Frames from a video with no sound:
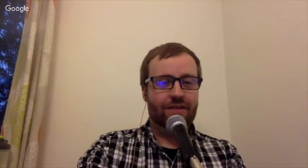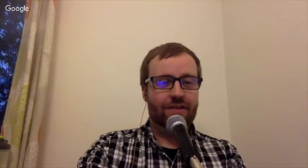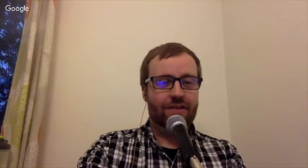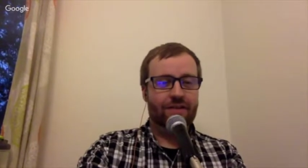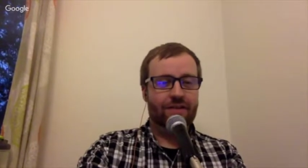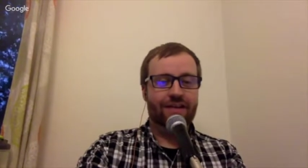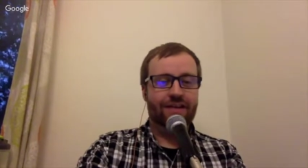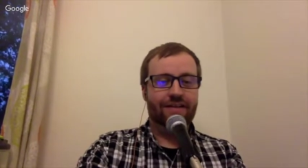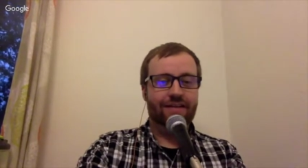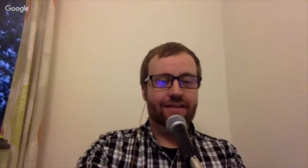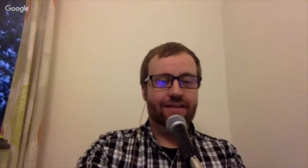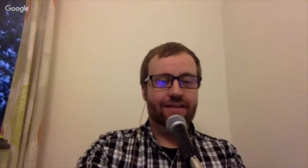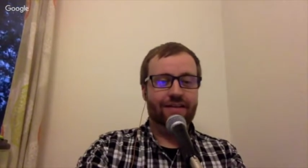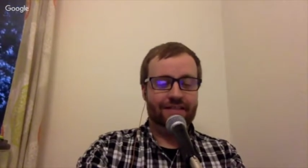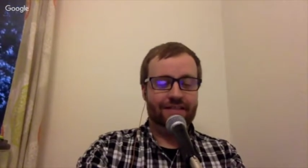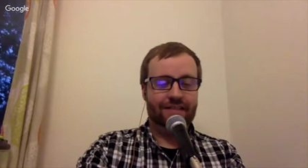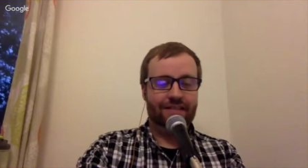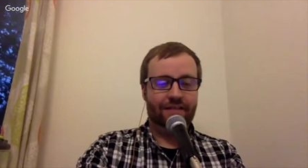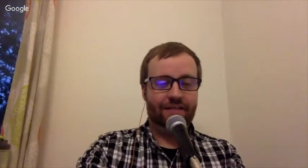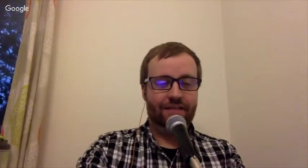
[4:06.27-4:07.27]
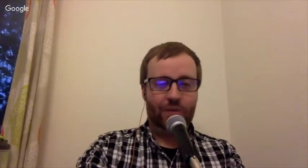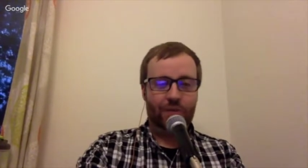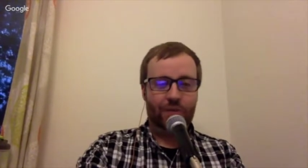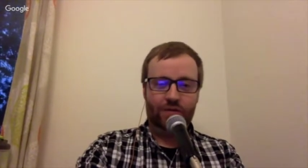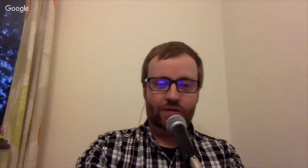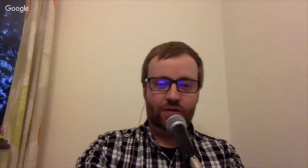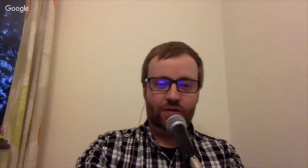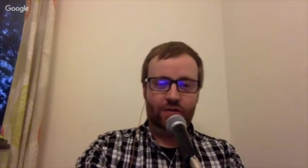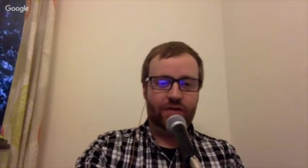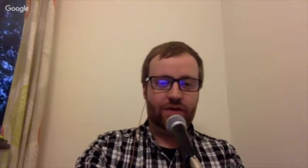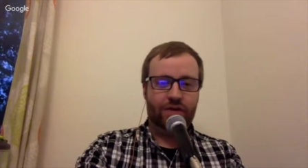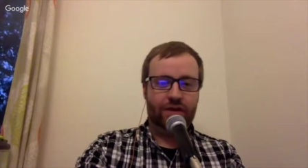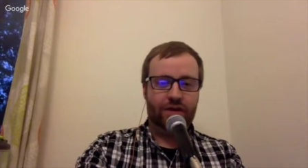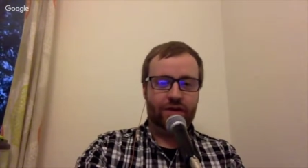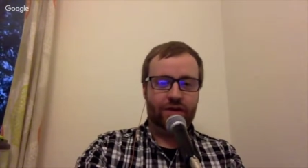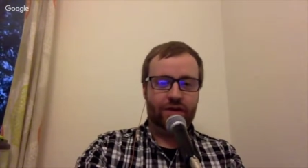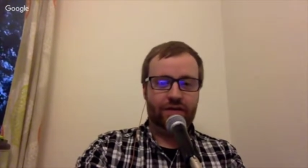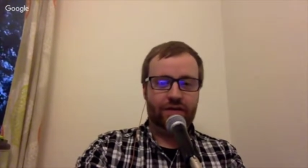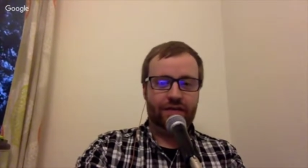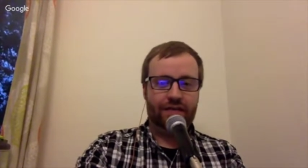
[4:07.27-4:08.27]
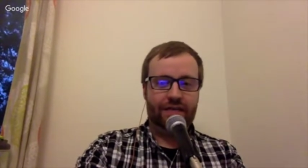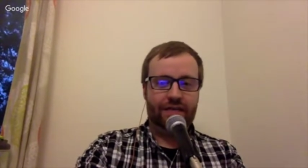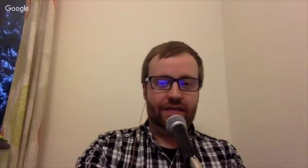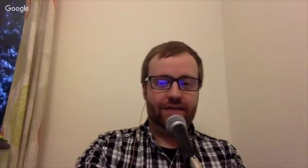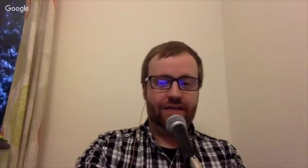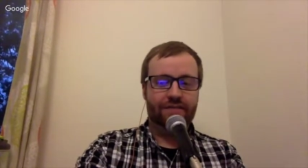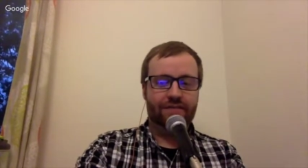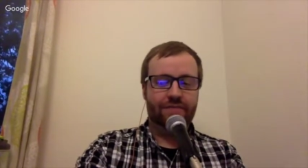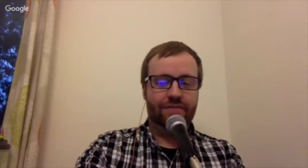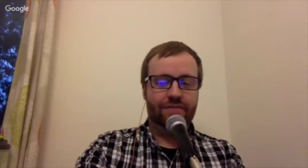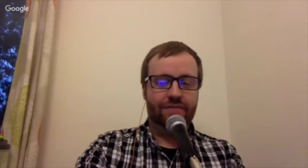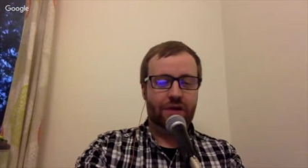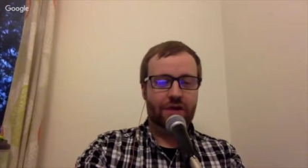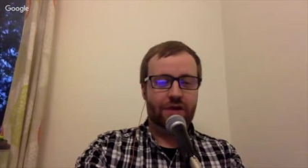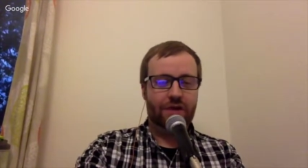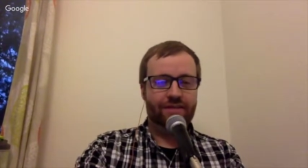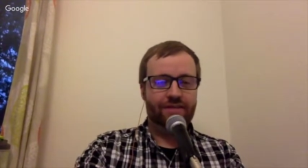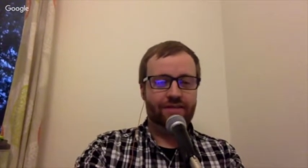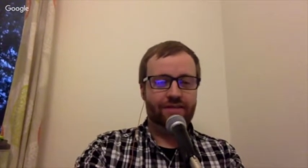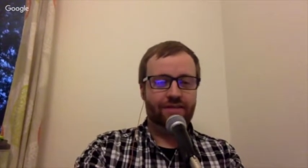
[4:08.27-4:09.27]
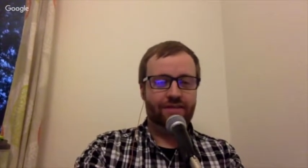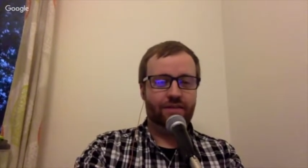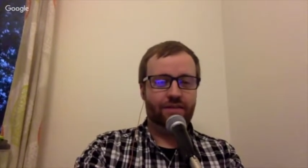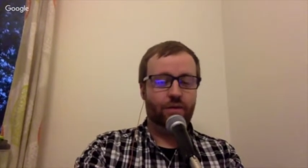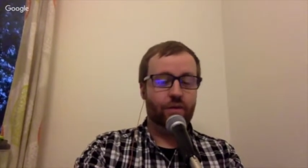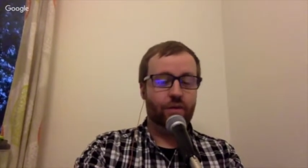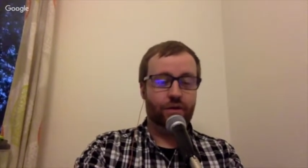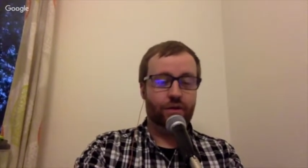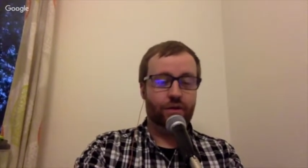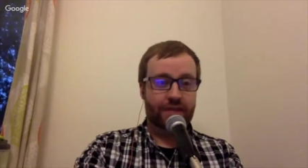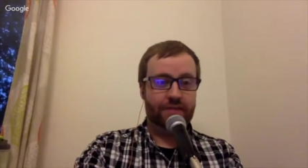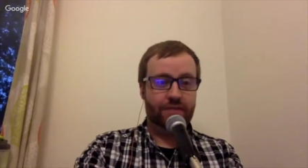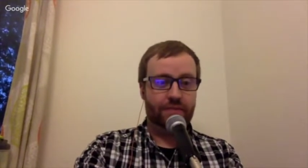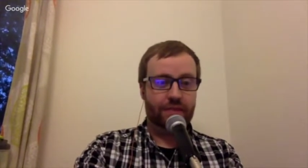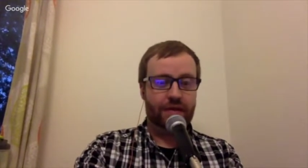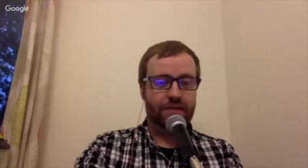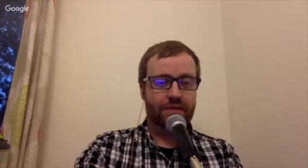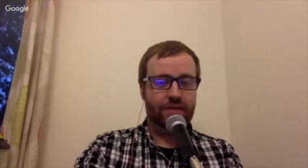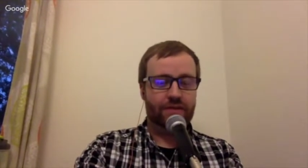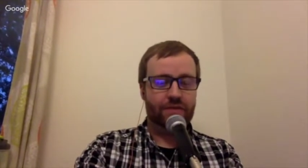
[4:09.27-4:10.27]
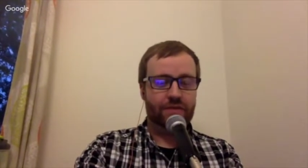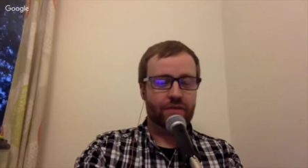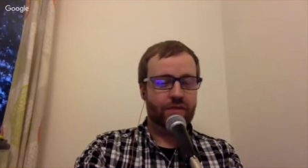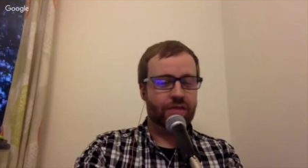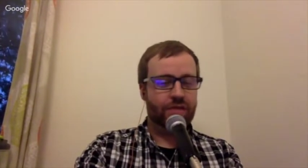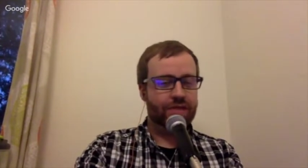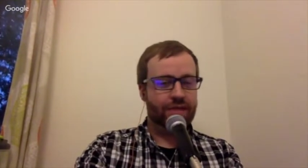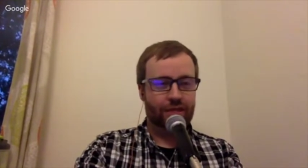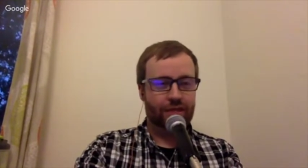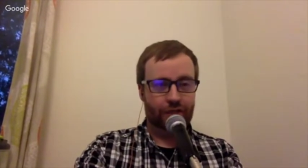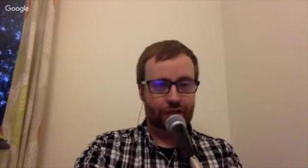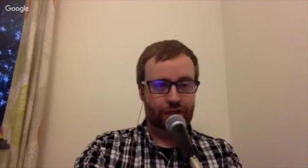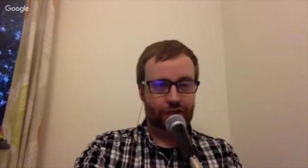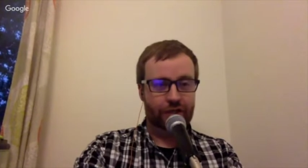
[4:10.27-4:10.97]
And sounds like a few of you have gone out and bought it, or you're planning to buy it this week.